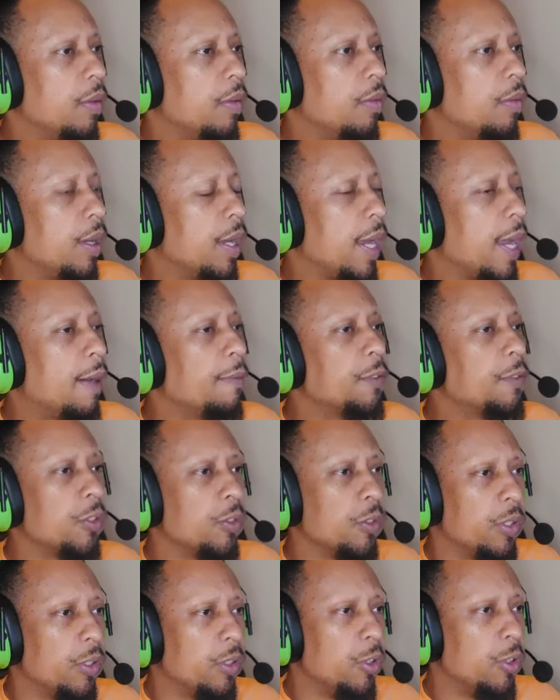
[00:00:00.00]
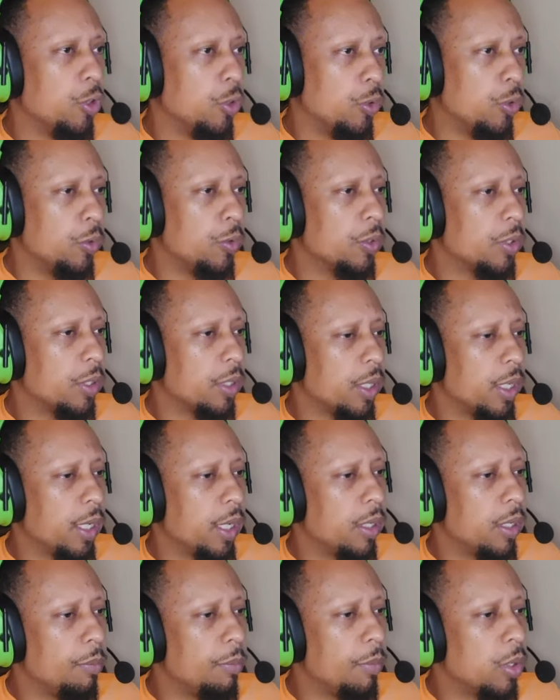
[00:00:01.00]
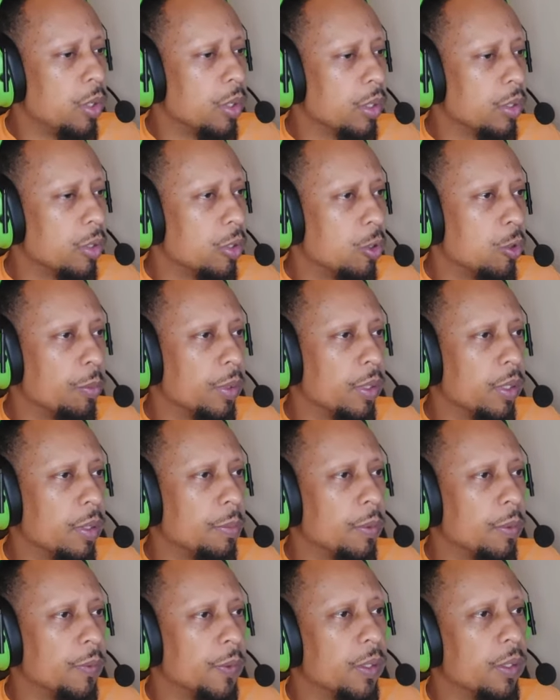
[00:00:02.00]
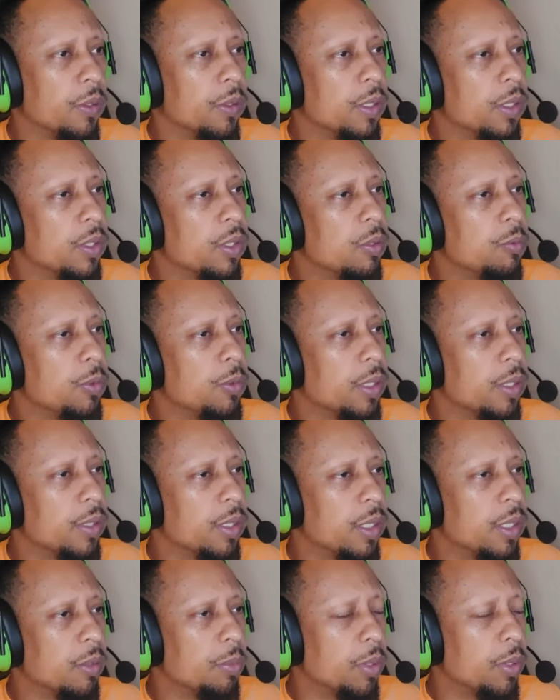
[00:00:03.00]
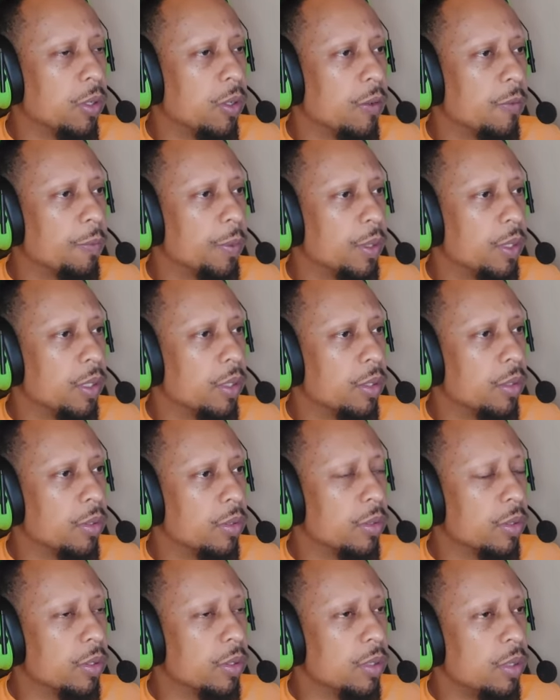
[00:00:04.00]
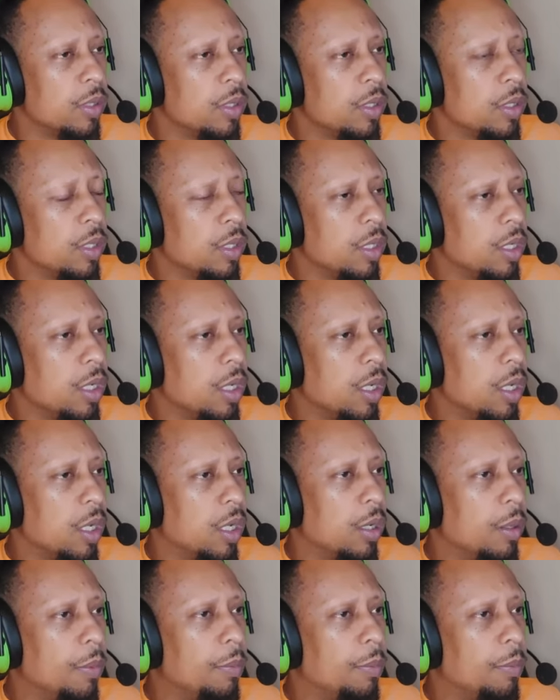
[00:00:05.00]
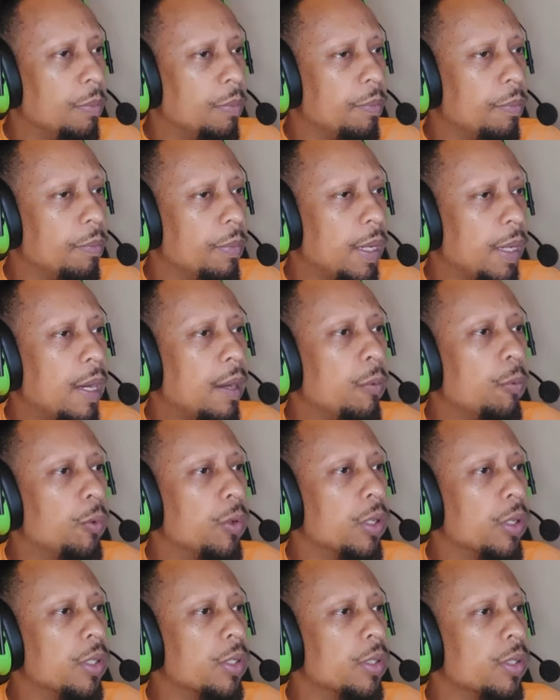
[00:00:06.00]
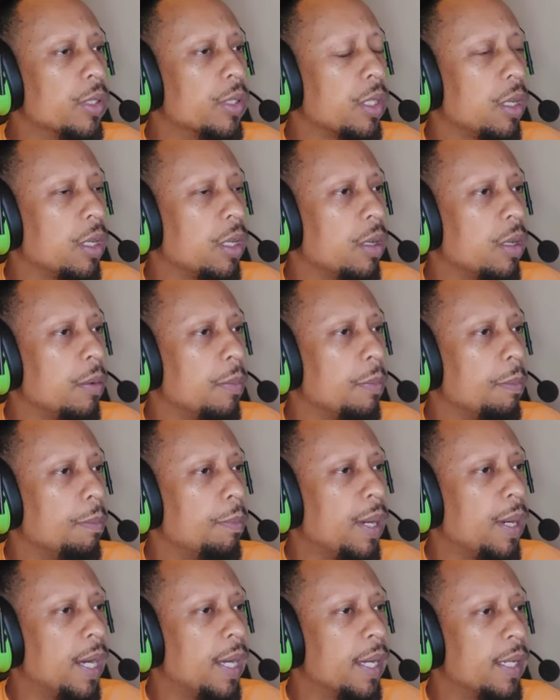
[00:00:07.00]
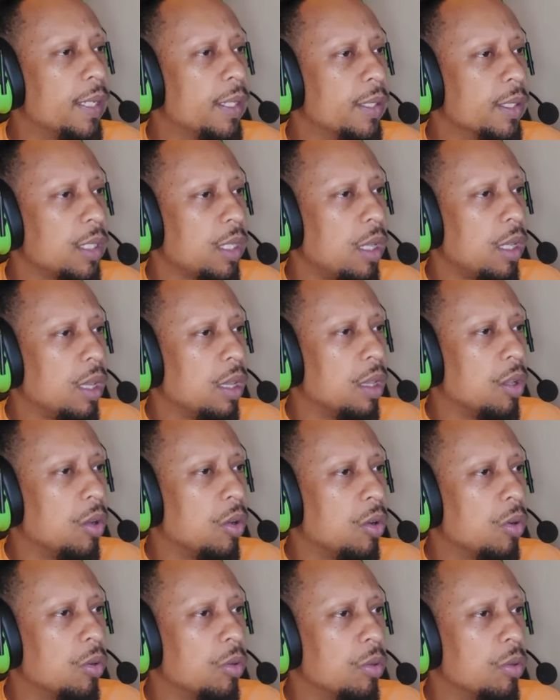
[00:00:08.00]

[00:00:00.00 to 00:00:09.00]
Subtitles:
after news and the market opened up over here, this is the one that ticked me off, because I was biased long,